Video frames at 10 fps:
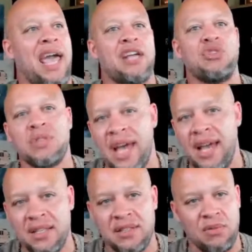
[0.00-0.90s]
andrew
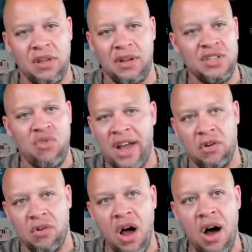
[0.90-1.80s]
tate's whether he's right or
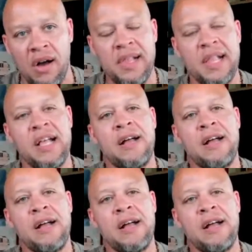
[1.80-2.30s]
wrong